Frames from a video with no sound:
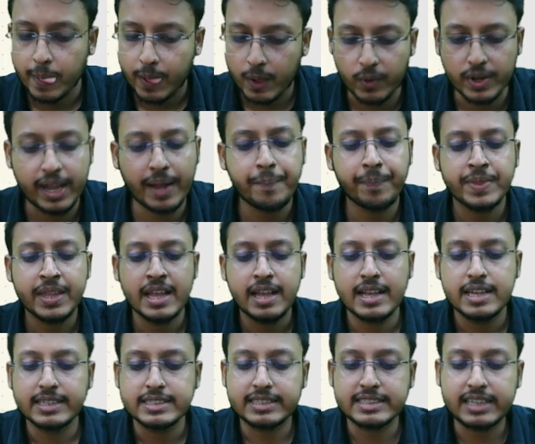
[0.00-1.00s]
Okay,
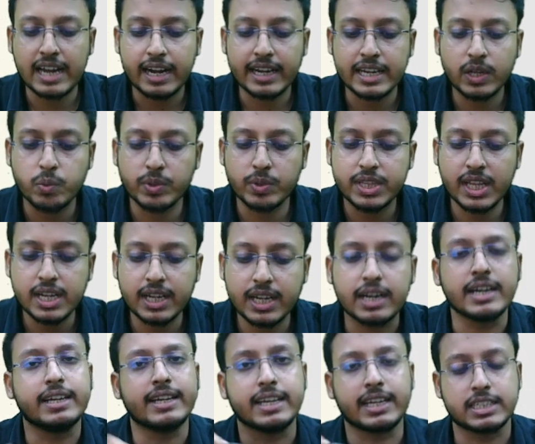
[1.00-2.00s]
starting with the
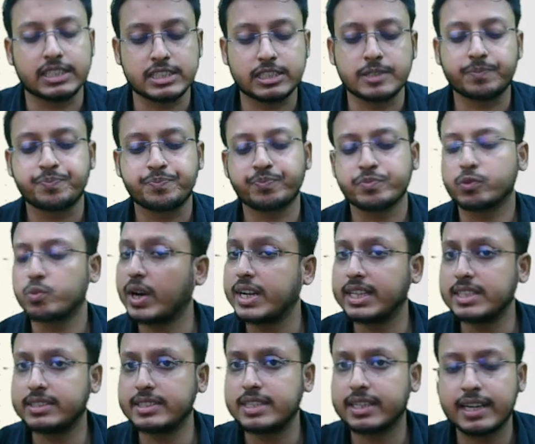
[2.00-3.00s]
context. What
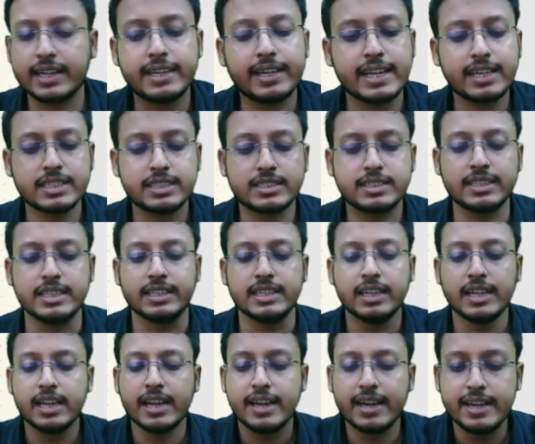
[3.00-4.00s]
is the context?
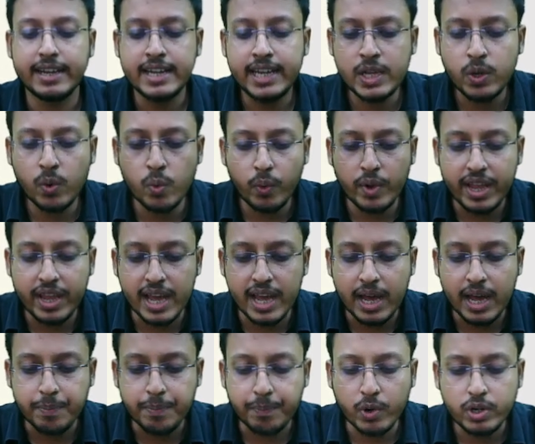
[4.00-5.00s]
See, new
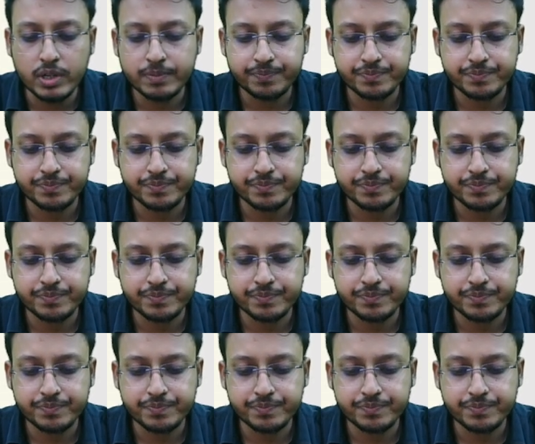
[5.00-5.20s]
airport